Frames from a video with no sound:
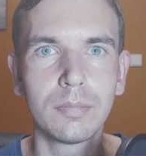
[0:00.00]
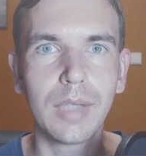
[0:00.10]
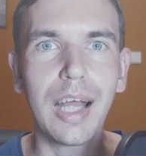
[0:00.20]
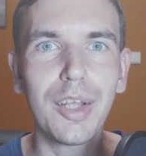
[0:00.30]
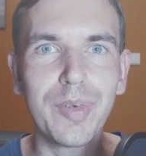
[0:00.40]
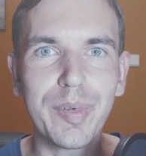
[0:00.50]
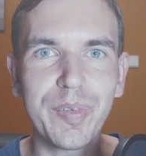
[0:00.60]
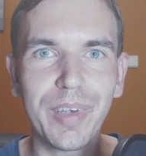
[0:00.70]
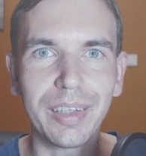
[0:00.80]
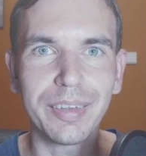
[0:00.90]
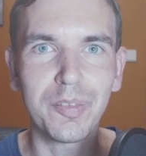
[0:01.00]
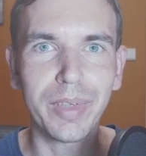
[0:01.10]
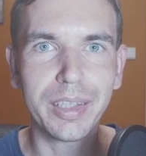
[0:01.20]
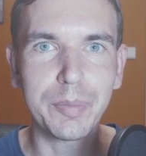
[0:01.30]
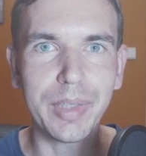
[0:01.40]
Hello everyone,
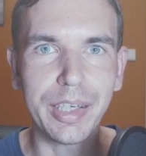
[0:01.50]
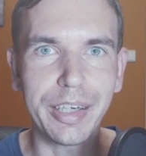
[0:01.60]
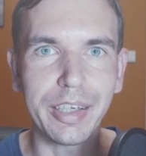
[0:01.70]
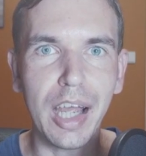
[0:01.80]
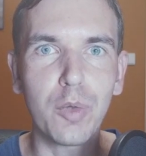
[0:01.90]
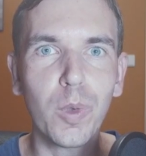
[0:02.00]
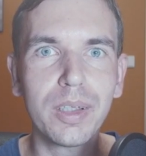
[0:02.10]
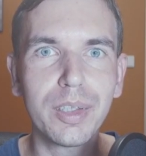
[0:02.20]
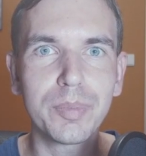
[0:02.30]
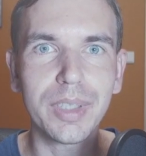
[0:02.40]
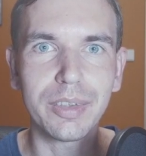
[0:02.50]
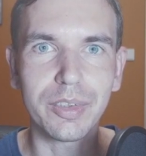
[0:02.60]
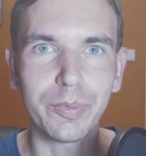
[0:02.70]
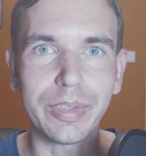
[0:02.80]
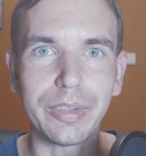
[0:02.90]
Vladimir here and welcome to
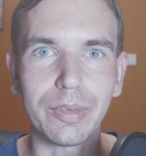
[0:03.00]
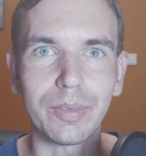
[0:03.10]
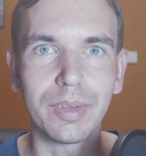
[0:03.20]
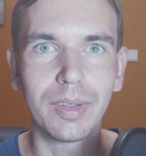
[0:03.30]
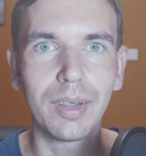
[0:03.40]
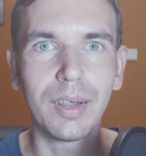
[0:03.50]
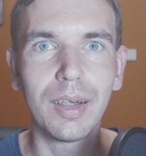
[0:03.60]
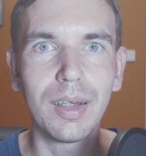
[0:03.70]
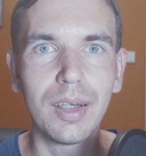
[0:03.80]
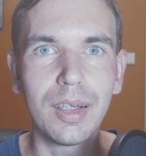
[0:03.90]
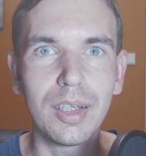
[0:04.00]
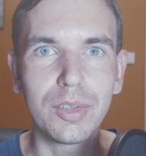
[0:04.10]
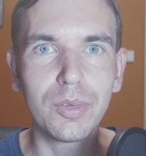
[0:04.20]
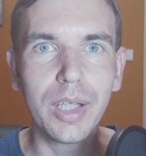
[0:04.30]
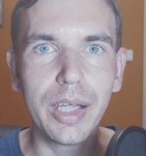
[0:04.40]
another video.
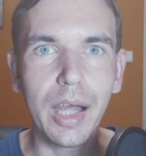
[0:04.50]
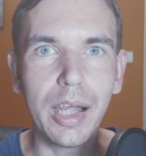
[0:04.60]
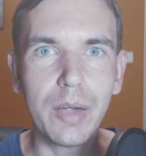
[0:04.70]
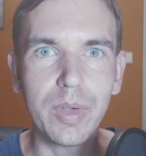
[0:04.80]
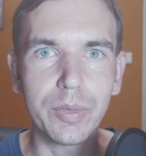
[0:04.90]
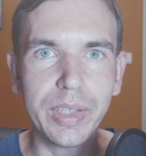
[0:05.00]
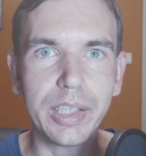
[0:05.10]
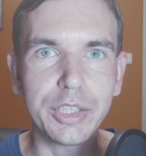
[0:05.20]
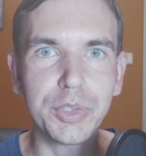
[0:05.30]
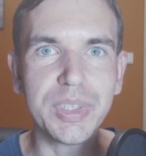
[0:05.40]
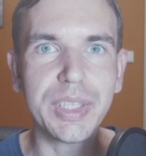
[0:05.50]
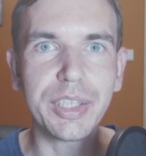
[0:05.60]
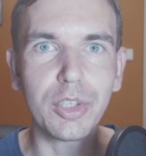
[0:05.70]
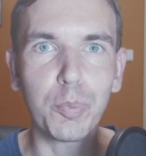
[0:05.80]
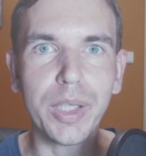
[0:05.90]
Today I have a really interesting
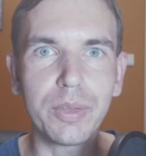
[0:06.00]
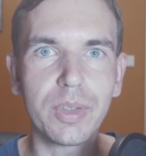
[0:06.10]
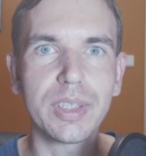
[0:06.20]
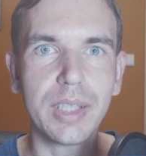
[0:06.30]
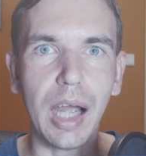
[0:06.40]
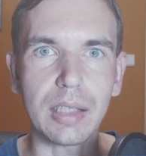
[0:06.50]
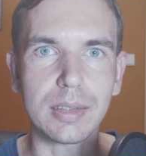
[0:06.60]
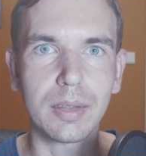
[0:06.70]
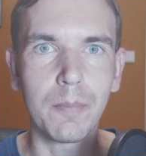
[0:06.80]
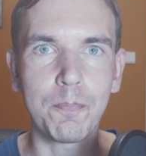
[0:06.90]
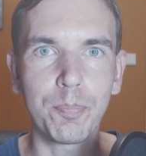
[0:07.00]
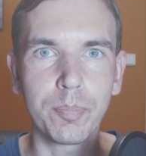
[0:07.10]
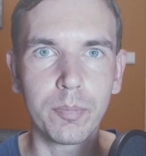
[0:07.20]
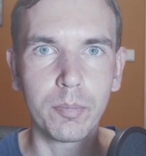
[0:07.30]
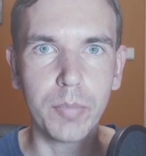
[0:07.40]
topic to discuss.
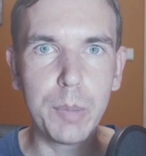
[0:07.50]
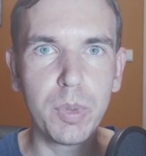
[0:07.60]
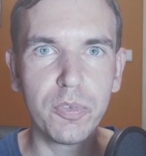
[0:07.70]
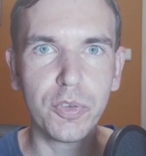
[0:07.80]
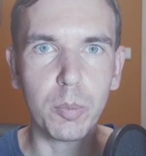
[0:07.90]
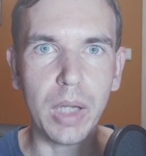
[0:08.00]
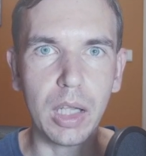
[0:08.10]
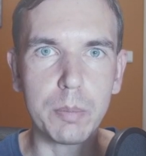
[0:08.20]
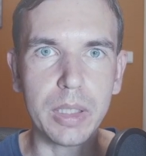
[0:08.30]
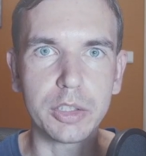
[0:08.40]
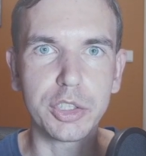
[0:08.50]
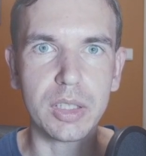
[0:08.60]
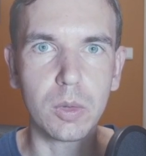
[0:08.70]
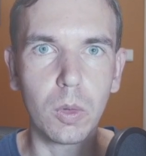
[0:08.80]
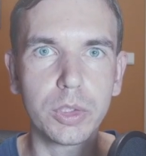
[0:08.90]
People from Element
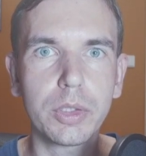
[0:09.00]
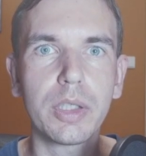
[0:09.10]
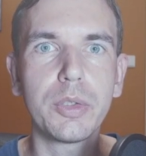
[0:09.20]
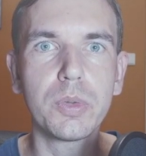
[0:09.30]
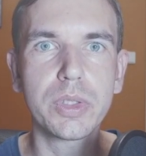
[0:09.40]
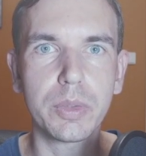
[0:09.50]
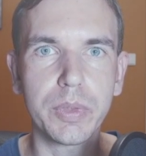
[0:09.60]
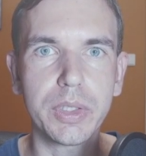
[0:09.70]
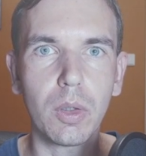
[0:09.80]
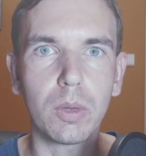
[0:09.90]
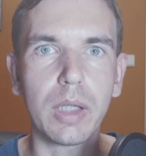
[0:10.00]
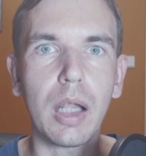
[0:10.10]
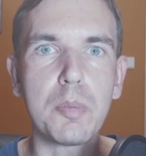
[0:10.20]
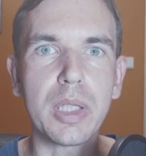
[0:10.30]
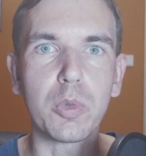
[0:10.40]
just launched a new service called
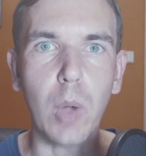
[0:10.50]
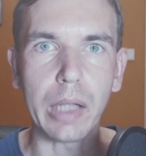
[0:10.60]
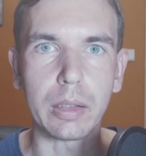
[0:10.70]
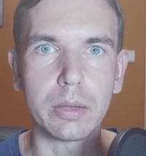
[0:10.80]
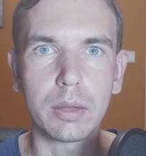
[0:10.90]
Element One.